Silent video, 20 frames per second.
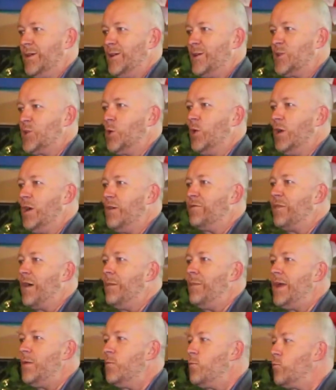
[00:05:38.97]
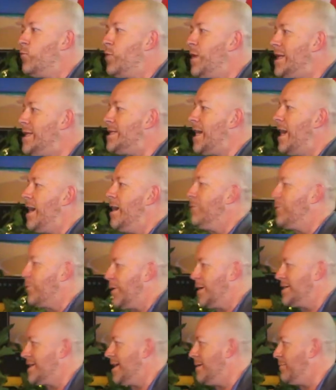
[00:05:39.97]
So if I'm in retail,
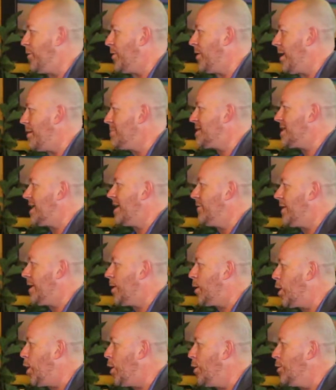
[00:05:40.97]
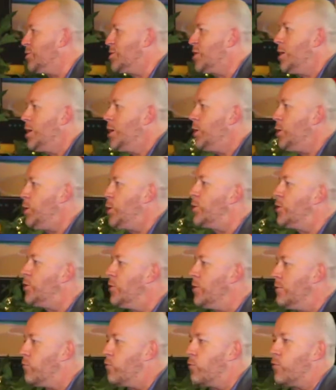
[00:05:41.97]
for example, and I'm selling clothes, you
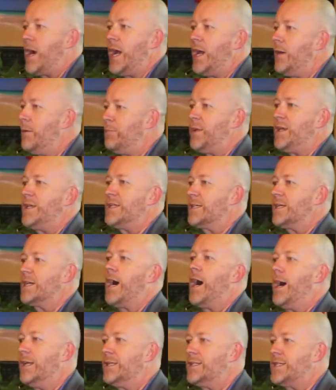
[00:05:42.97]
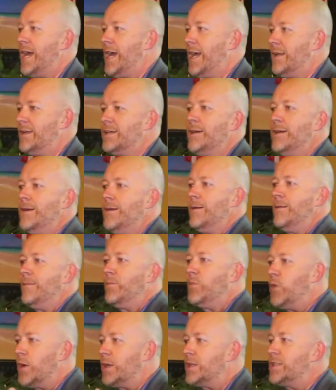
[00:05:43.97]
could write a piece of content,
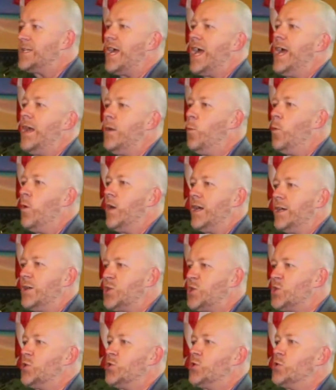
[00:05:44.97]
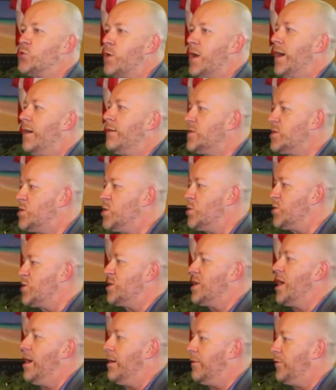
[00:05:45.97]
the 10 ways to dress
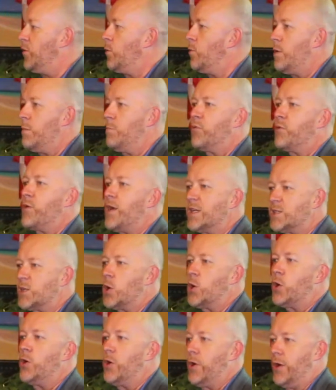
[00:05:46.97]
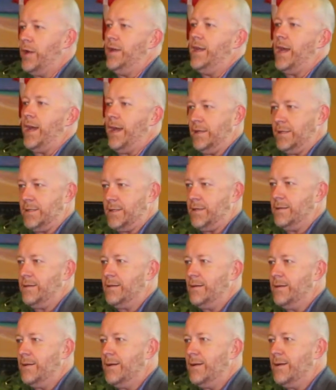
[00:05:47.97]
yourself to impress her on a date.
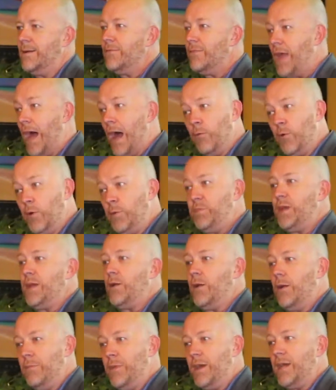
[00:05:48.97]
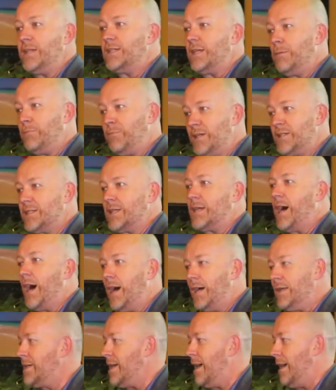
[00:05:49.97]
That would be an amazing piece of
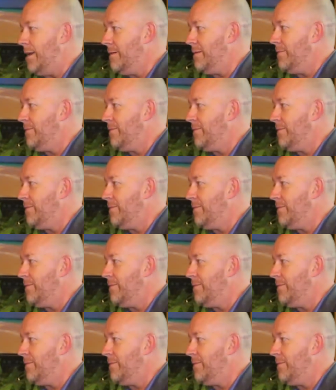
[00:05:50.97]
content.